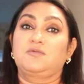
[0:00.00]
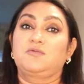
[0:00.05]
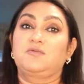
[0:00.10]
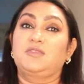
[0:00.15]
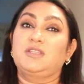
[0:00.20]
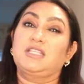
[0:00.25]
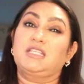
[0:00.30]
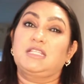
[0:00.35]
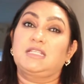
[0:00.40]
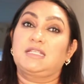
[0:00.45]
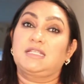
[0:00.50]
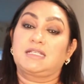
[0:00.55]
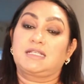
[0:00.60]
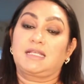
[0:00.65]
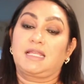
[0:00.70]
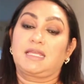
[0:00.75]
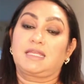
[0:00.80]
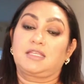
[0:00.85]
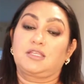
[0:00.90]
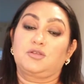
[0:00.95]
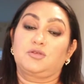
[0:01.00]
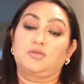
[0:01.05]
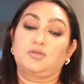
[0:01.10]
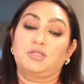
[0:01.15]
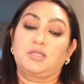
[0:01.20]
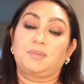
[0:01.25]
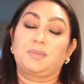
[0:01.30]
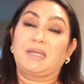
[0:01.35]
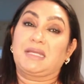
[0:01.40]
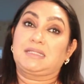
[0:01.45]
we need it
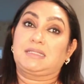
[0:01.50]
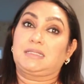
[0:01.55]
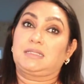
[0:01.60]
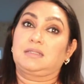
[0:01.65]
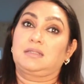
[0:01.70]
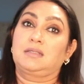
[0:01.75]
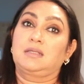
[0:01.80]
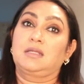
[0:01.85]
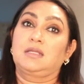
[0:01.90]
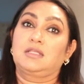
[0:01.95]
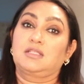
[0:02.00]
the pattern